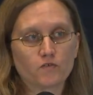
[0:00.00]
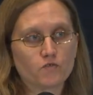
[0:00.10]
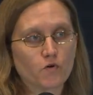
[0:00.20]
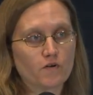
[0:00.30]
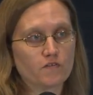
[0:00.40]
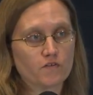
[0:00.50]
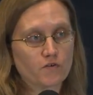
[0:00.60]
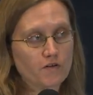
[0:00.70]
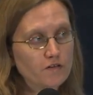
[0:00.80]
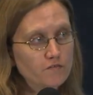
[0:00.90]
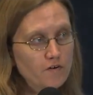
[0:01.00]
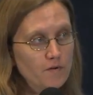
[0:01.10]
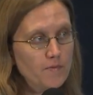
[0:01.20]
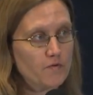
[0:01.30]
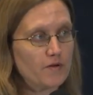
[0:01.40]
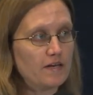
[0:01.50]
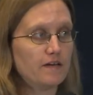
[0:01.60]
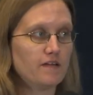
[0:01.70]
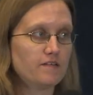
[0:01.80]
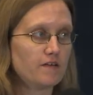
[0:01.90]
stored and secreted from, and
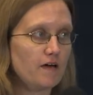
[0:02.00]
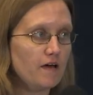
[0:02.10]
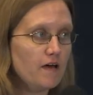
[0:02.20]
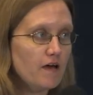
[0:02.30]
renin is a